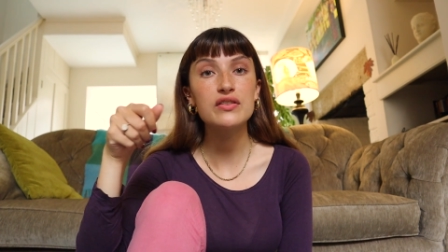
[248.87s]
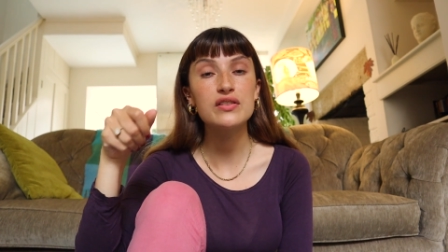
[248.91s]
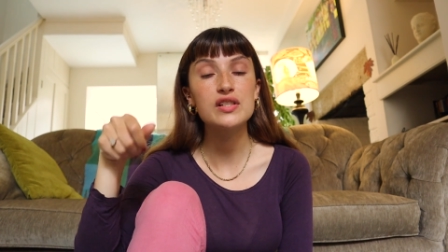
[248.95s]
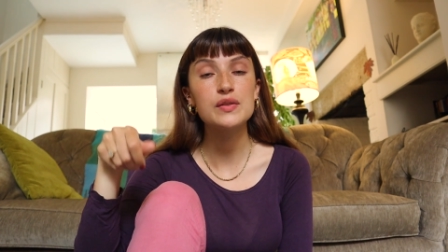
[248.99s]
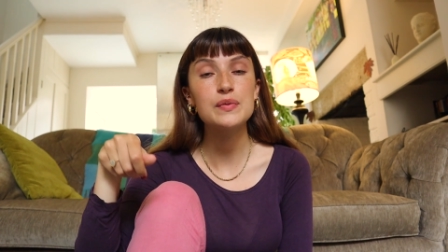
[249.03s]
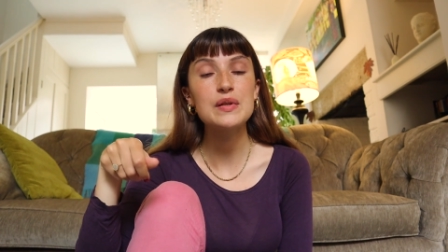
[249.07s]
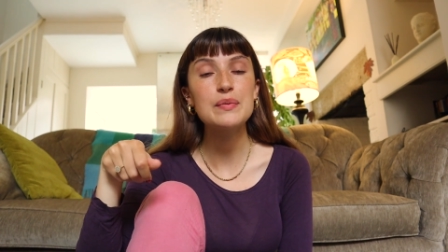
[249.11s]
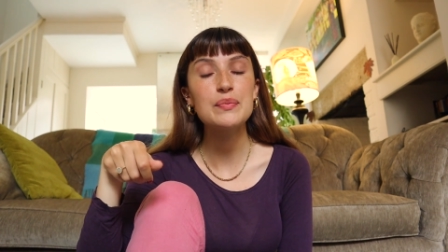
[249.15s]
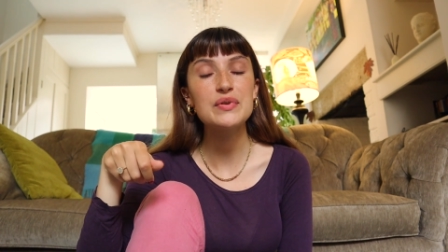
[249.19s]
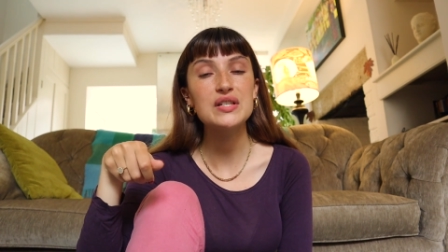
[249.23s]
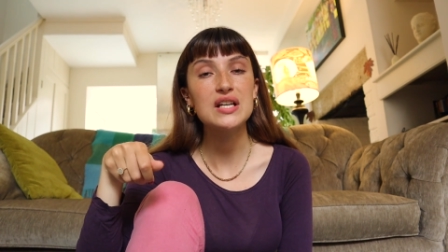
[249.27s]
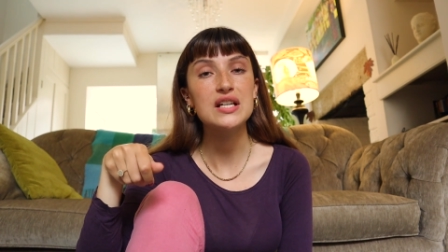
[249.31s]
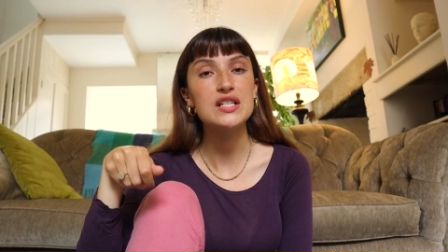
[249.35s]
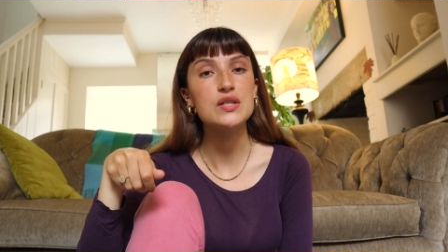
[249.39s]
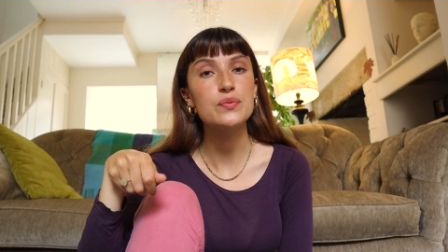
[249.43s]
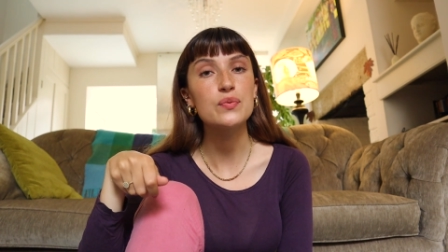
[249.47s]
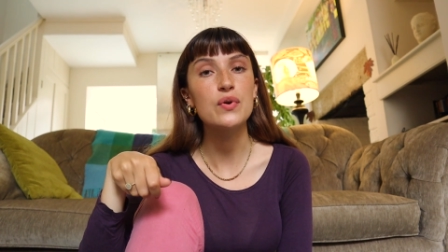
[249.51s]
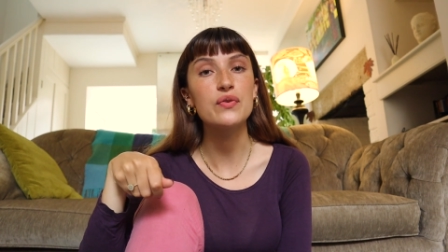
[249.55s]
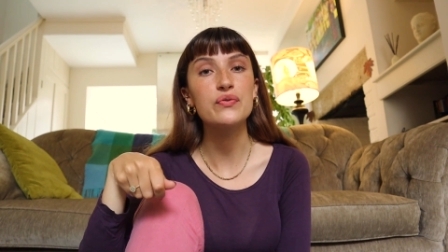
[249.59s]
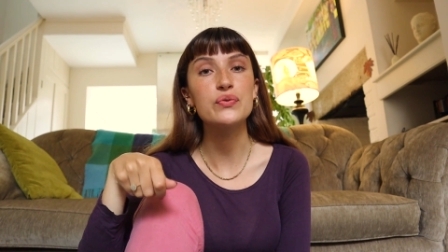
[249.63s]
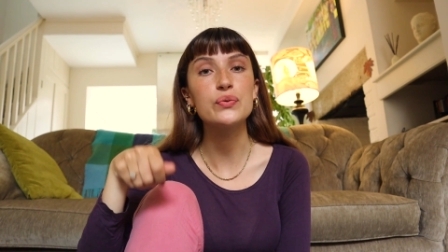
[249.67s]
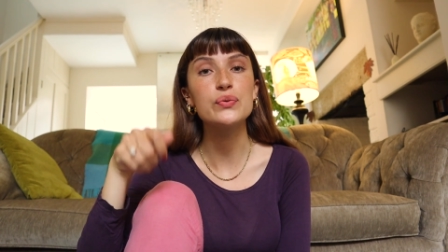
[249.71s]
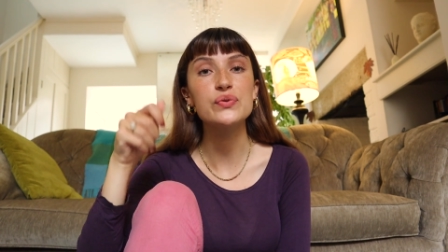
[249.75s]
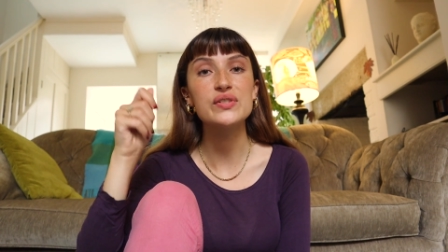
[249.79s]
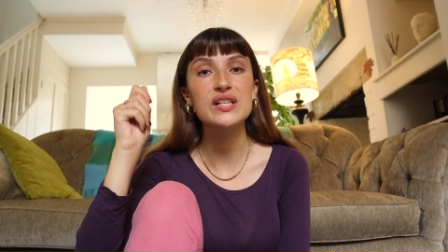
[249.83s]
the sweet potato
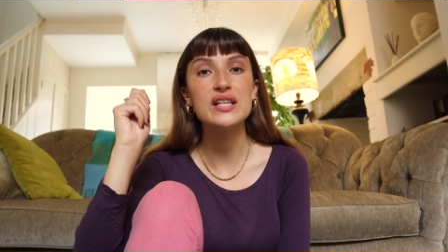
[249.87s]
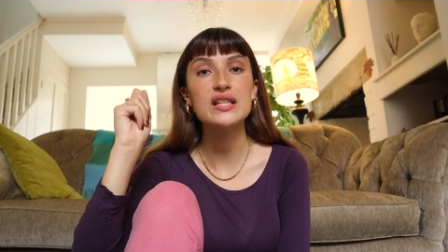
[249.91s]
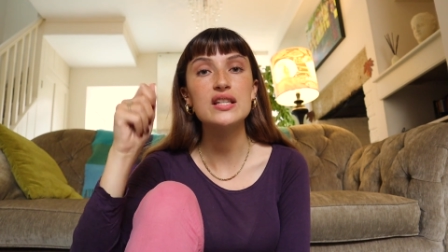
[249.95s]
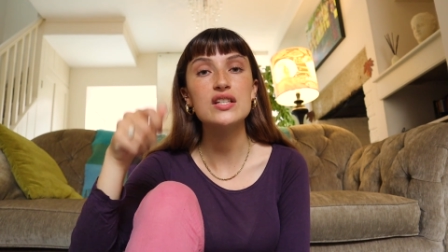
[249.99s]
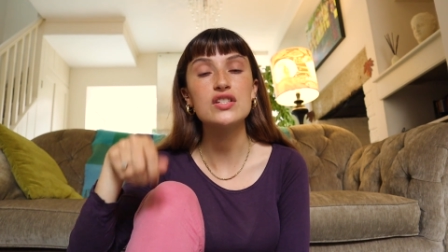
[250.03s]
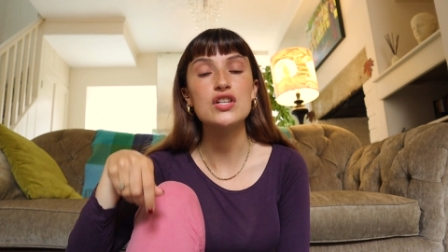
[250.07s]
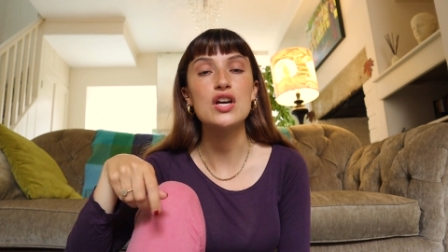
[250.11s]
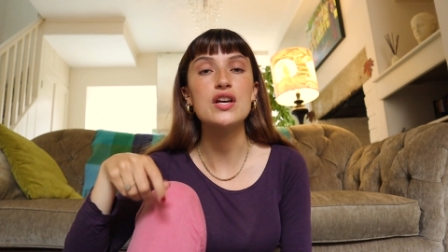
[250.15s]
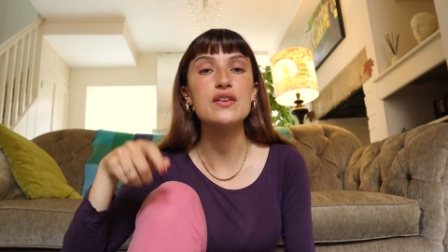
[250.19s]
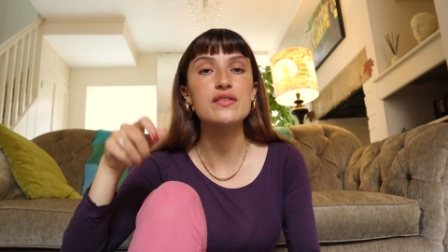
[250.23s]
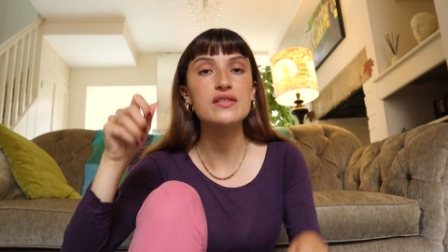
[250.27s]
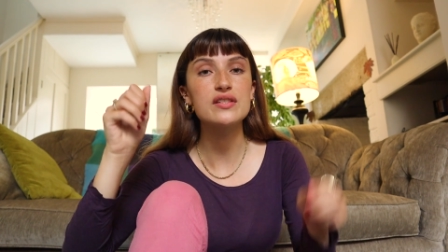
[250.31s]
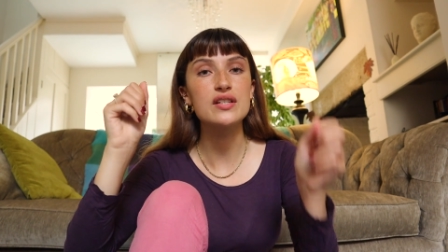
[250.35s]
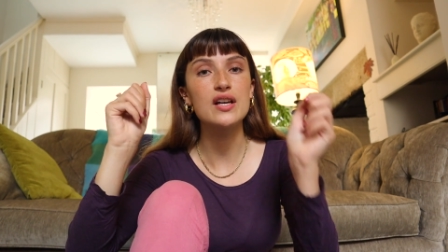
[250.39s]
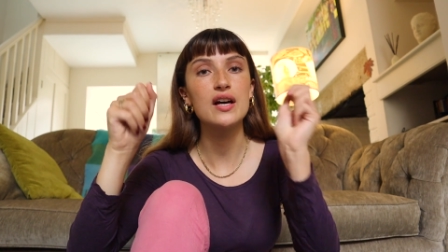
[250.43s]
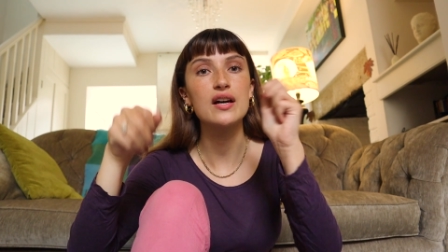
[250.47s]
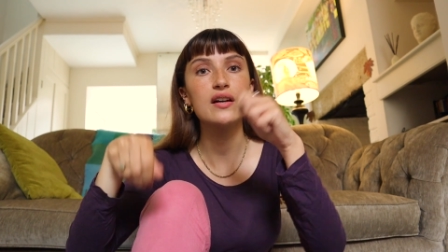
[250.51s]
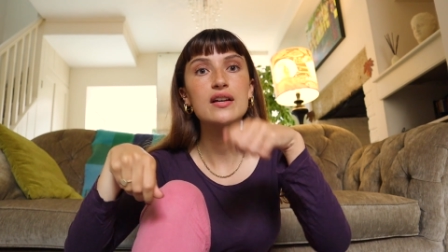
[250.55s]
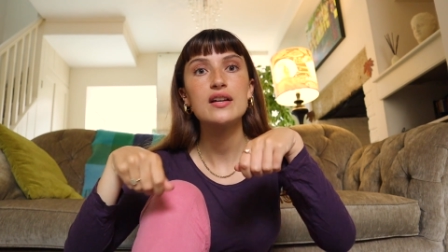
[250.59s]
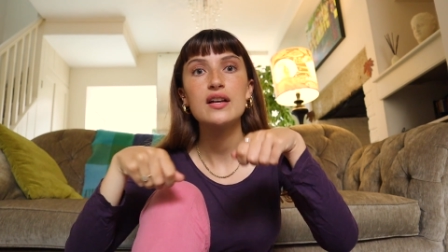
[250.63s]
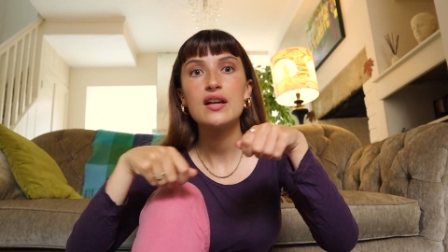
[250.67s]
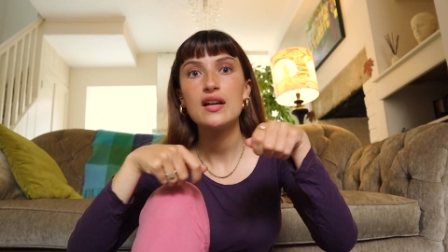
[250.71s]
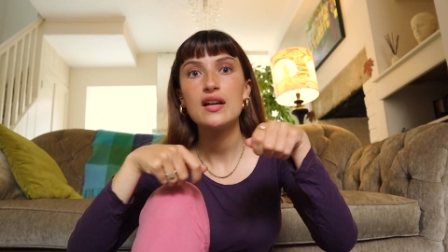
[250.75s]
waffles in the toaster,